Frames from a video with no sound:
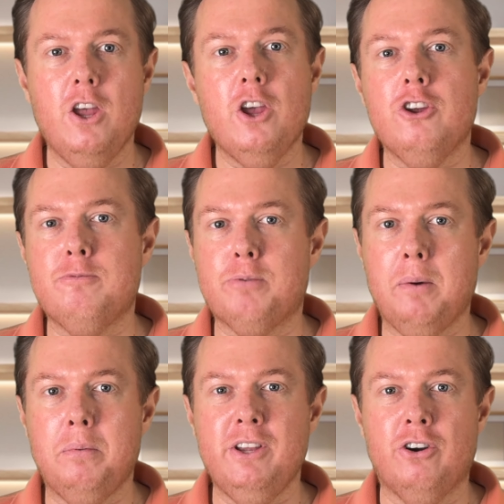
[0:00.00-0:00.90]
You've
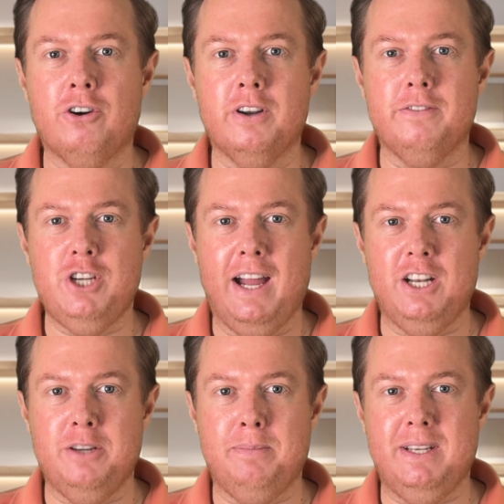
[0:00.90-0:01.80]
probably heard of
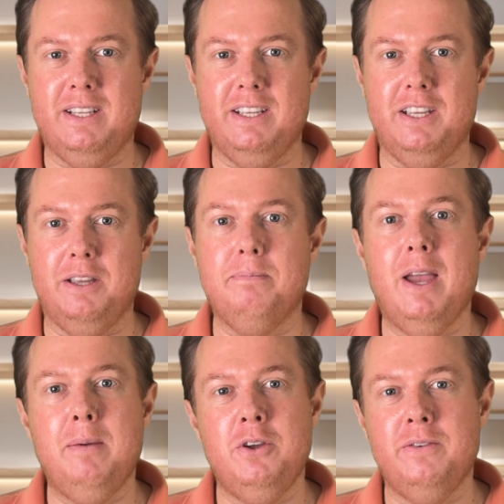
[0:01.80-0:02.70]
ChatGPT,
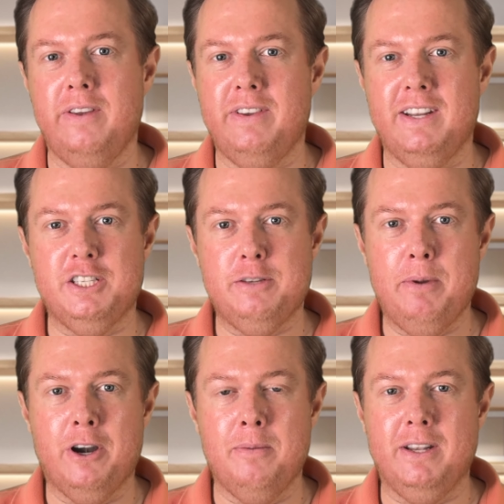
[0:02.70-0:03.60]
maybe you've even
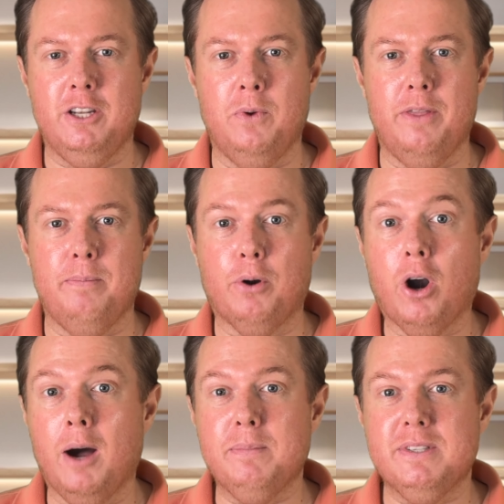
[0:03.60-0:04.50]
experimented with the
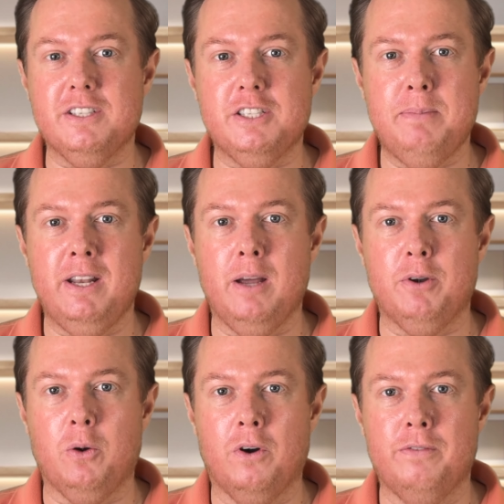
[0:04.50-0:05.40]
prompts to speed up
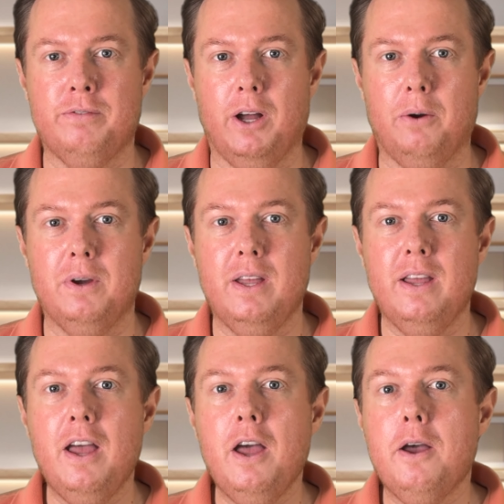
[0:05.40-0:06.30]
your workflow.
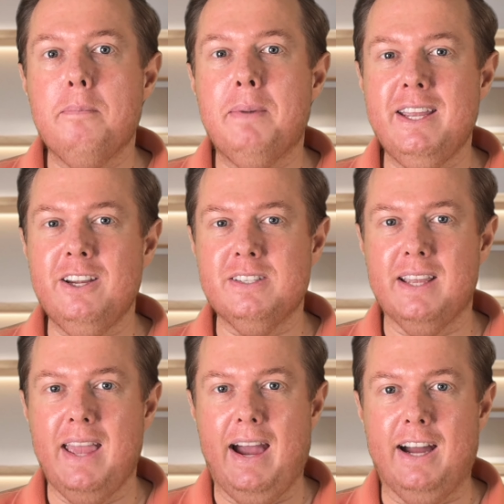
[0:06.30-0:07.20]
But here's the
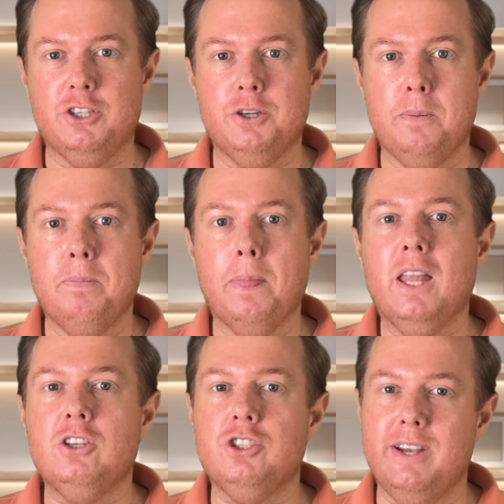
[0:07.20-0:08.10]
catch:
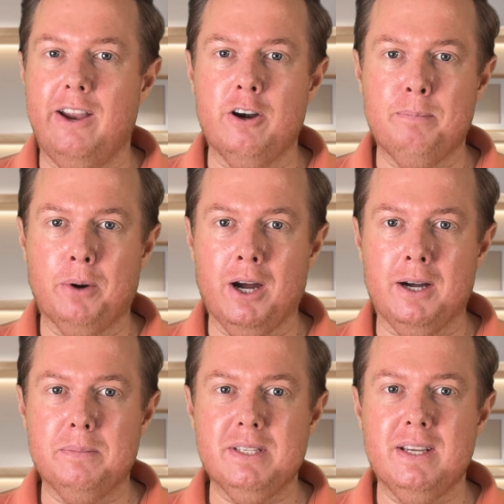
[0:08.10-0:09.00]
generic
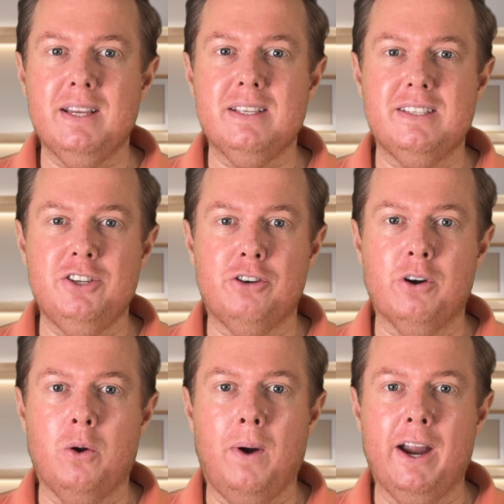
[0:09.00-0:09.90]
prompts still
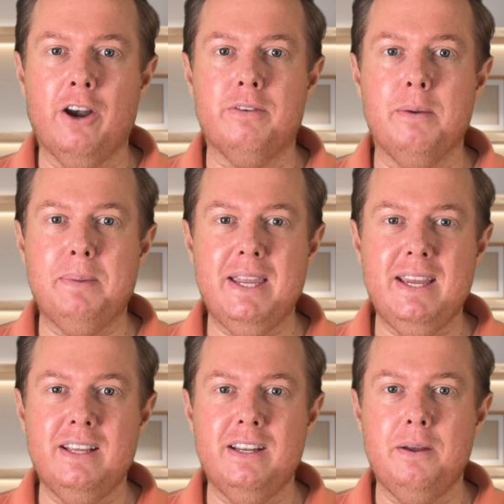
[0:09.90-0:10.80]
require
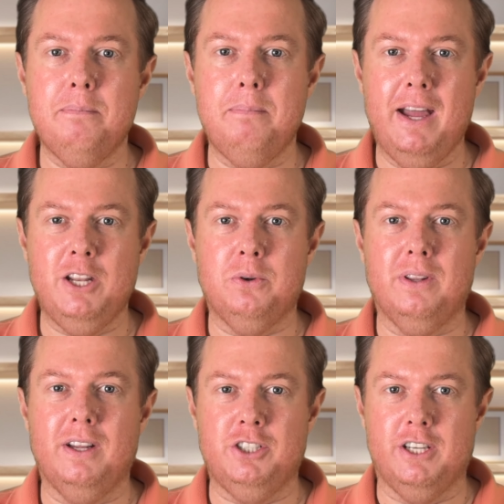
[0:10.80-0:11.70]
repeated manual
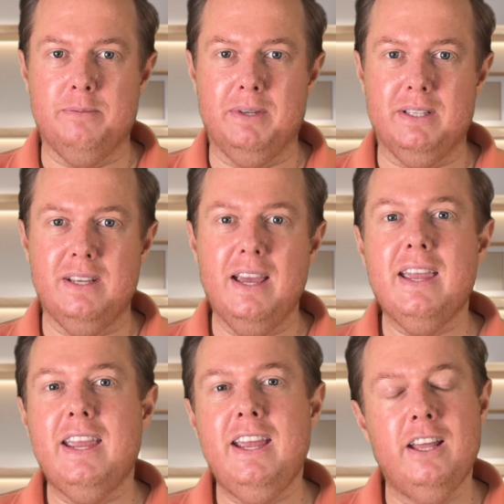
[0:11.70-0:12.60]
adjustments,
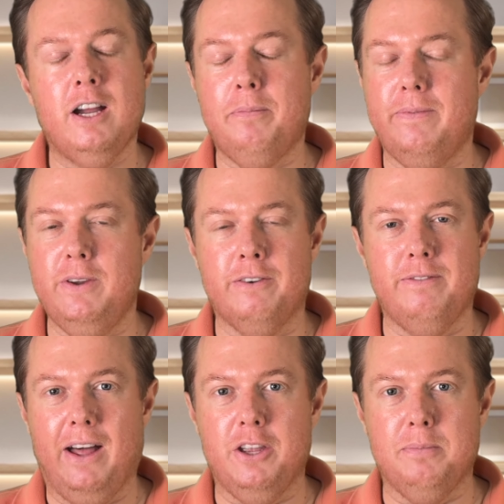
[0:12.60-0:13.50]
eating up your
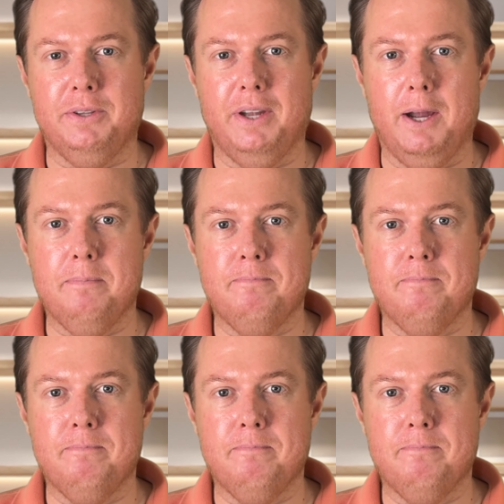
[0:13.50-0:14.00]
valuable time.